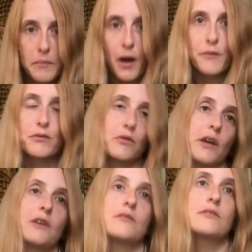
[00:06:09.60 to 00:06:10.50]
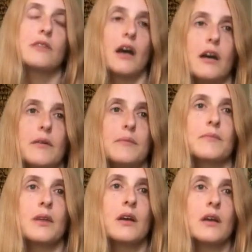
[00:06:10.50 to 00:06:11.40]
and mindfulness,
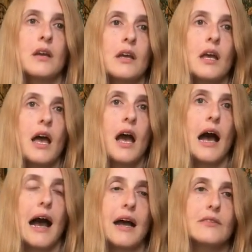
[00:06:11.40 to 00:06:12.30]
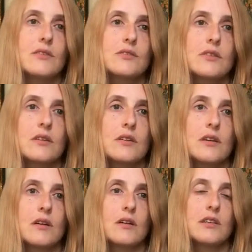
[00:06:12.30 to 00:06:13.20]
and
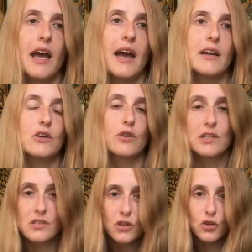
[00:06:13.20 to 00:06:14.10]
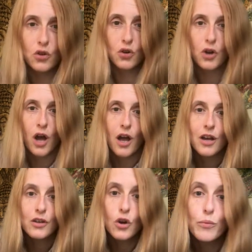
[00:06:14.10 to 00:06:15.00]
yeah, increasing your
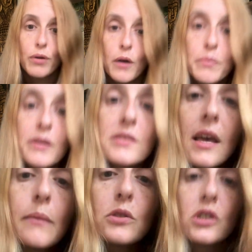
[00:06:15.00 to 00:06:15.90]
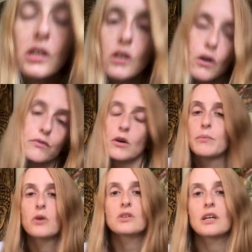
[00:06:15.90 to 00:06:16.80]
proprioception of your
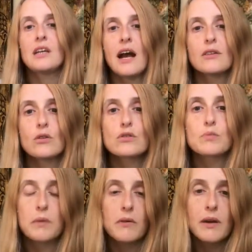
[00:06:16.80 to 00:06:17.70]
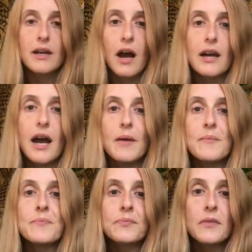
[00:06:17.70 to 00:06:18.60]
body and your spirit.
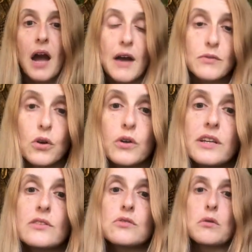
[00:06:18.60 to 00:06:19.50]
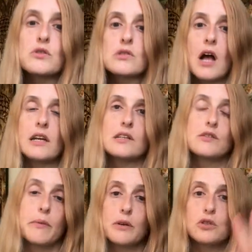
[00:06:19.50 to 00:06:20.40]
I have gone into a slightly
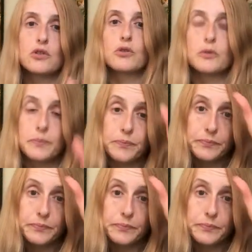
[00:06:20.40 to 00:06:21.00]
spiritual